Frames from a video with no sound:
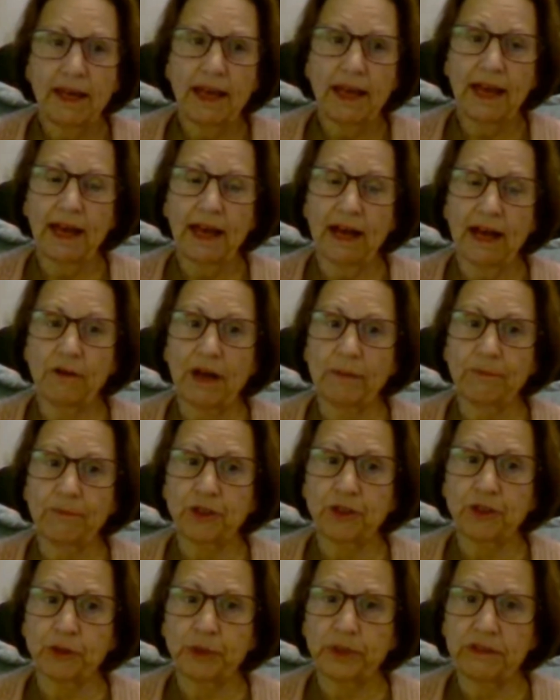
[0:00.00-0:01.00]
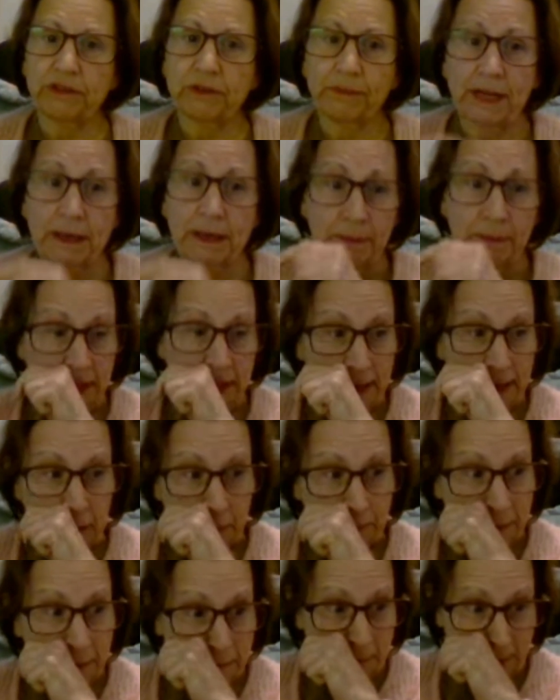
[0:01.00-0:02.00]
how I'm doing to be able to
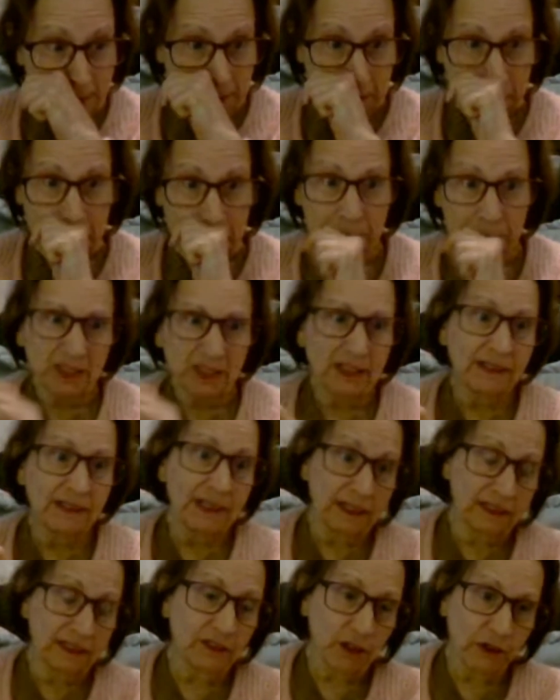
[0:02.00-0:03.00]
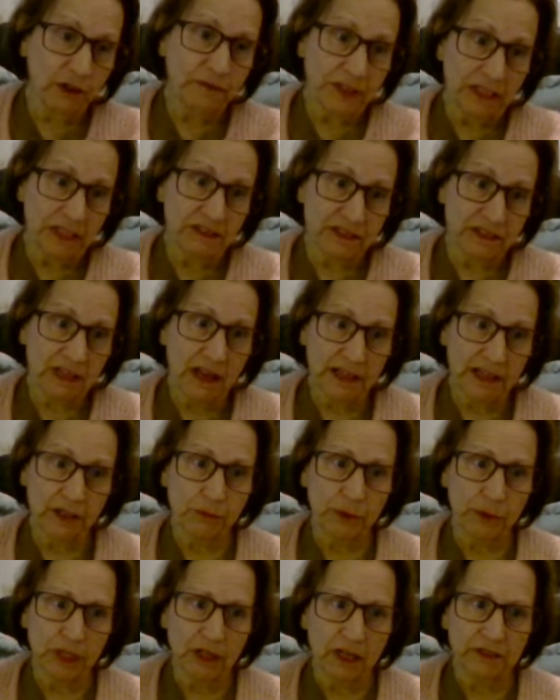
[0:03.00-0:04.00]
help me better? And, you know, if he's kind
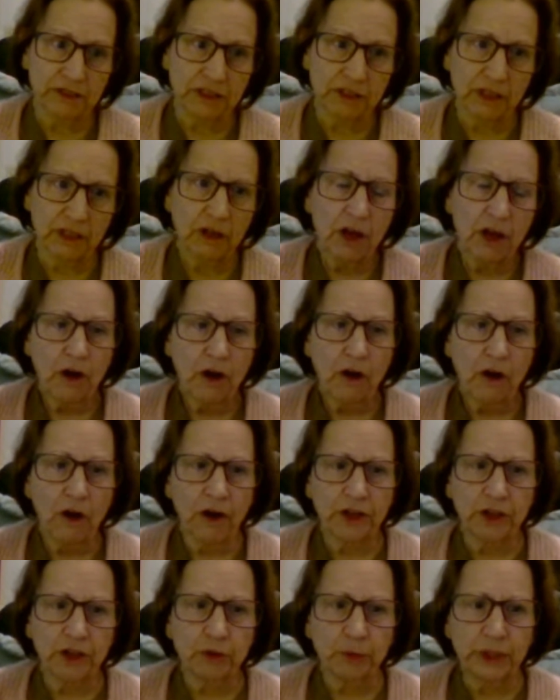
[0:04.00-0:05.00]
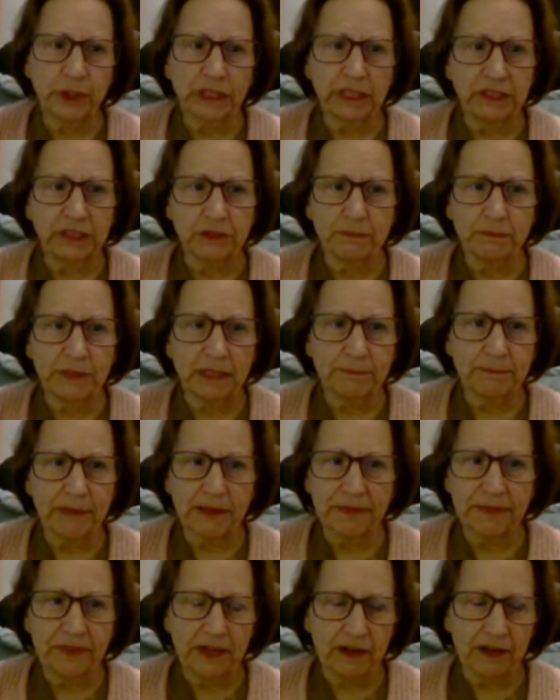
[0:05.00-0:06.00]
of reluctant, are you willing to meet
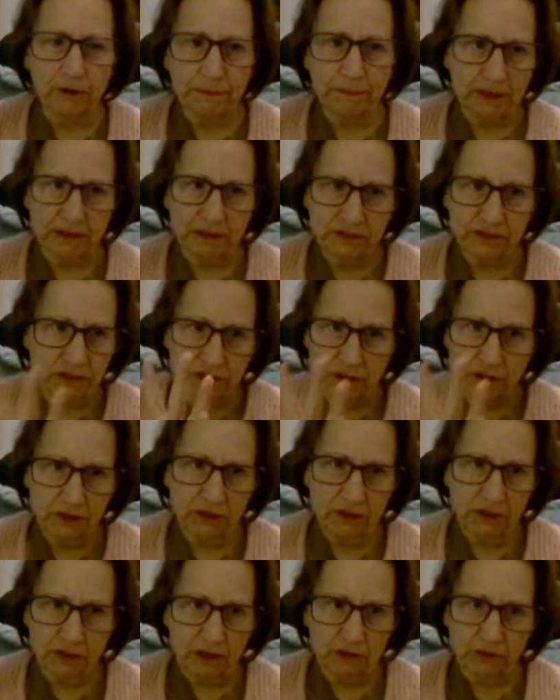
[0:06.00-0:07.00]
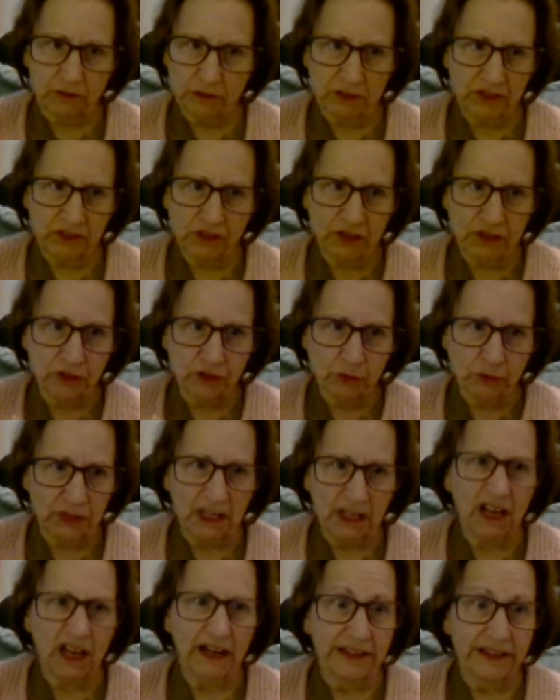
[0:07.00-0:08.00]
my therapist? You know, it's just
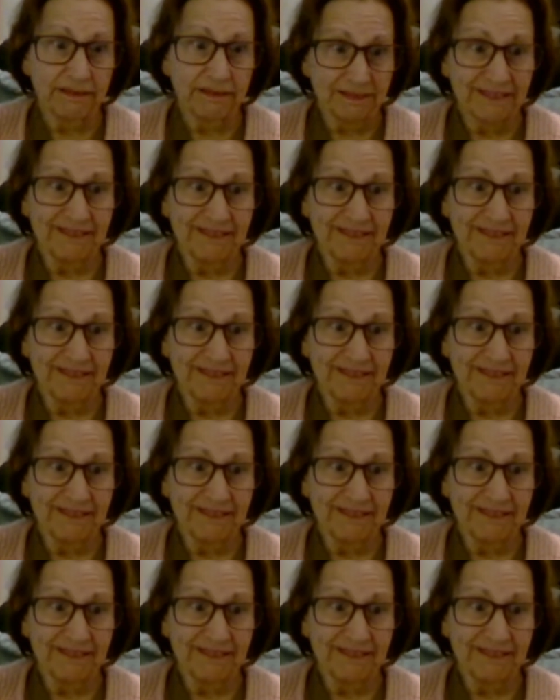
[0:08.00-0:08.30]
online.